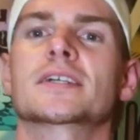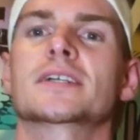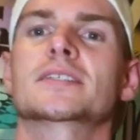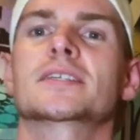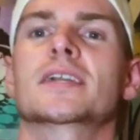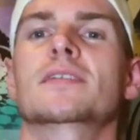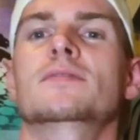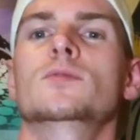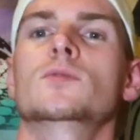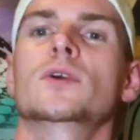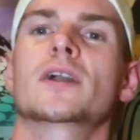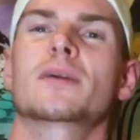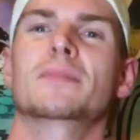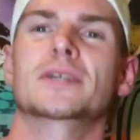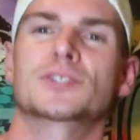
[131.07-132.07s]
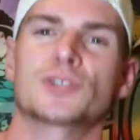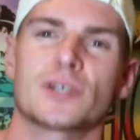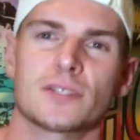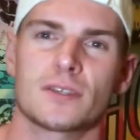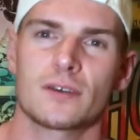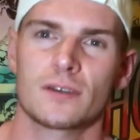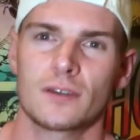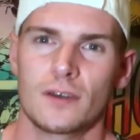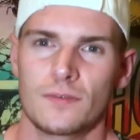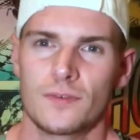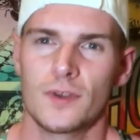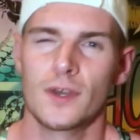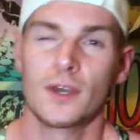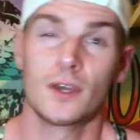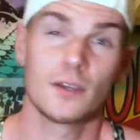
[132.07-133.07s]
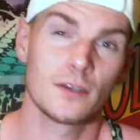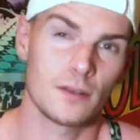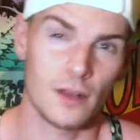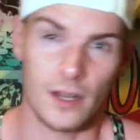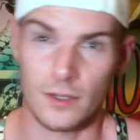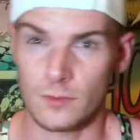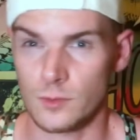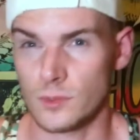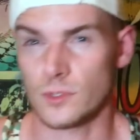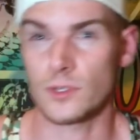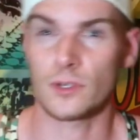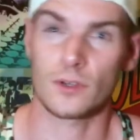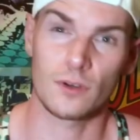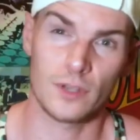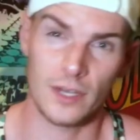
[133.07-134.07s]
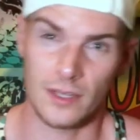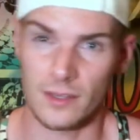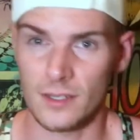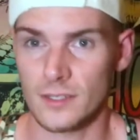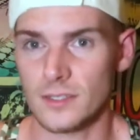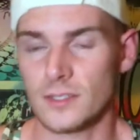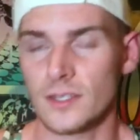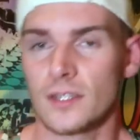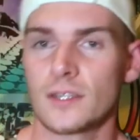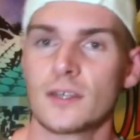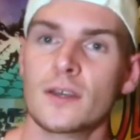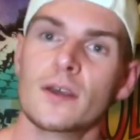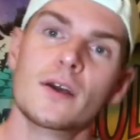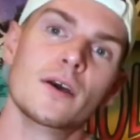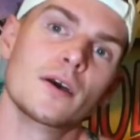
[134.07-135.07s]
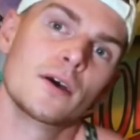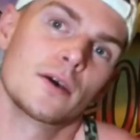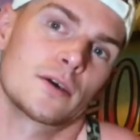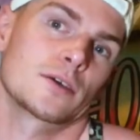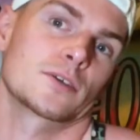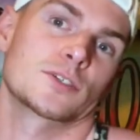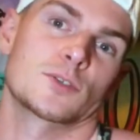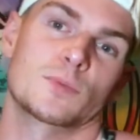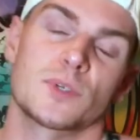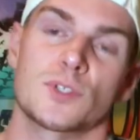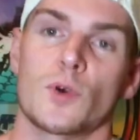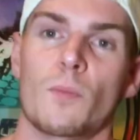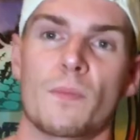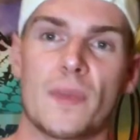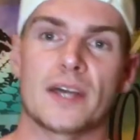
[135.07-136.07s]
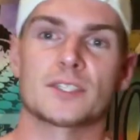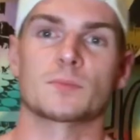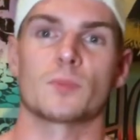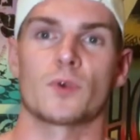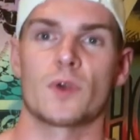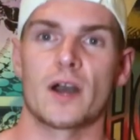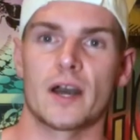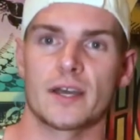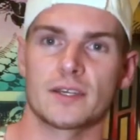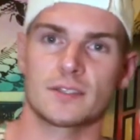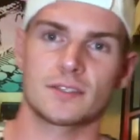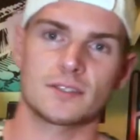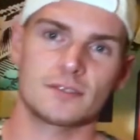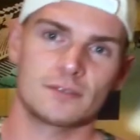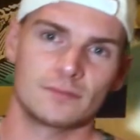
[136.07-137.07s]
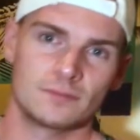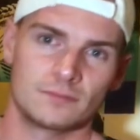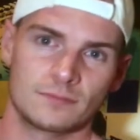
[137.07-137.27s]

Like, it's like if you look at my chest long enough, your eyes will start to go like this, and you'll just be so mesmerized.